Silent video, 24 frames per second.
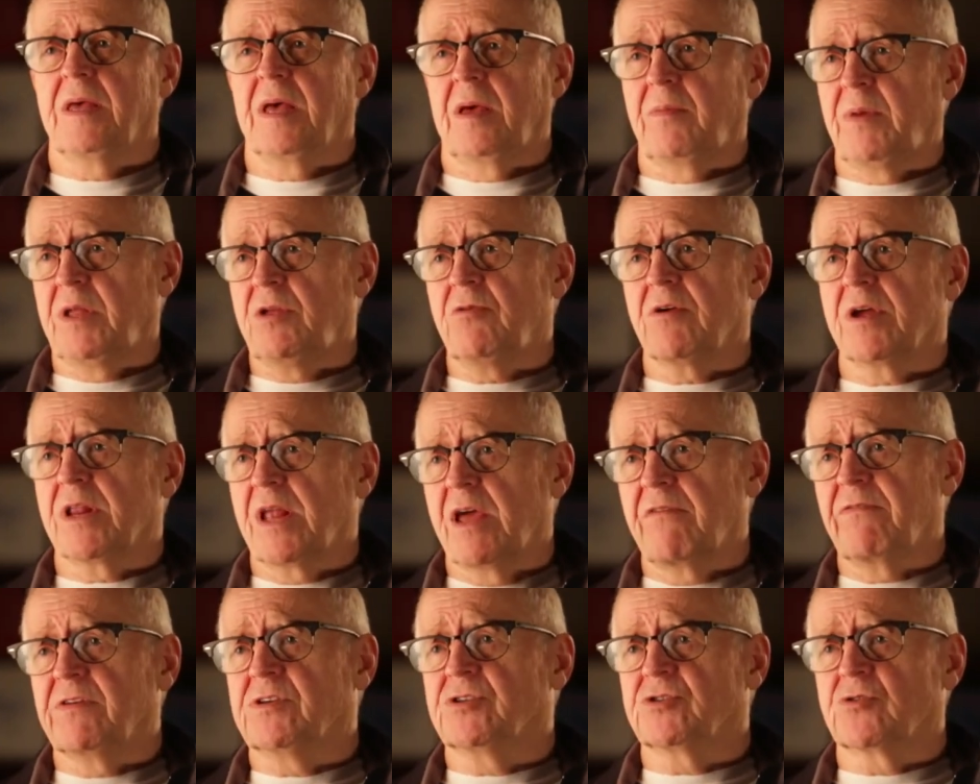I mean, you can
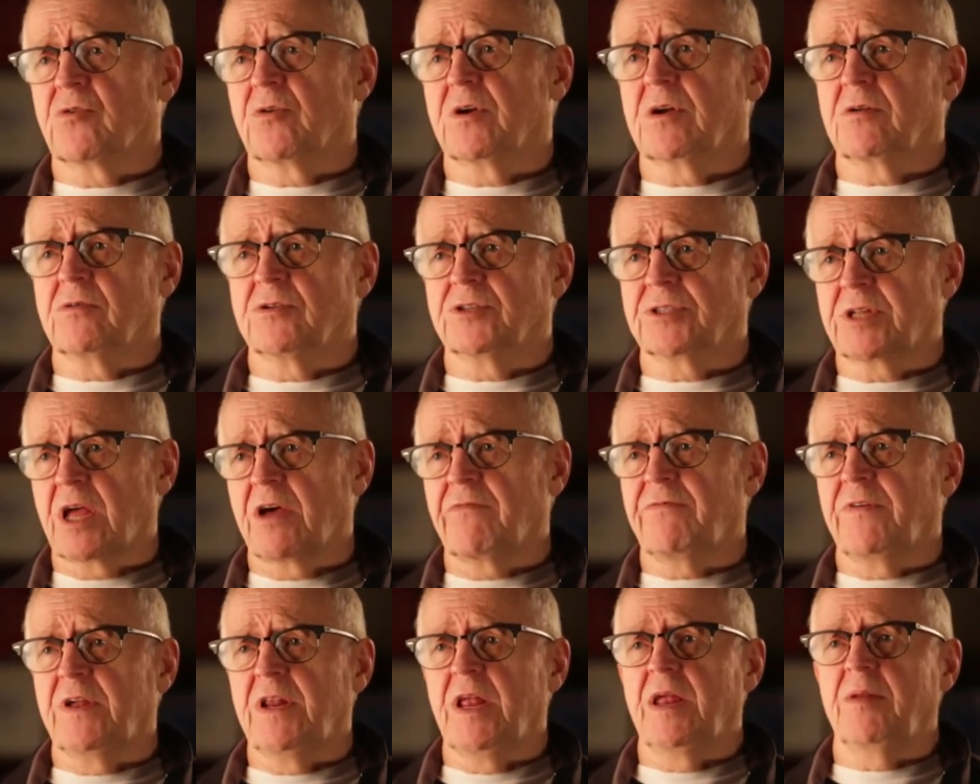have historical
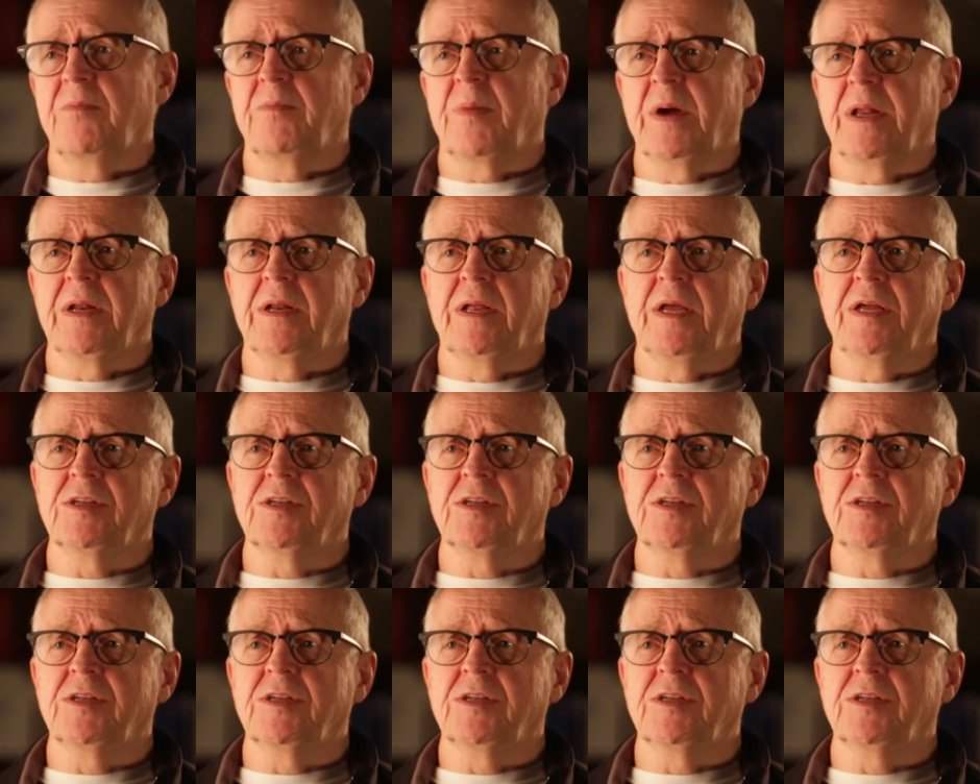stuff in it, but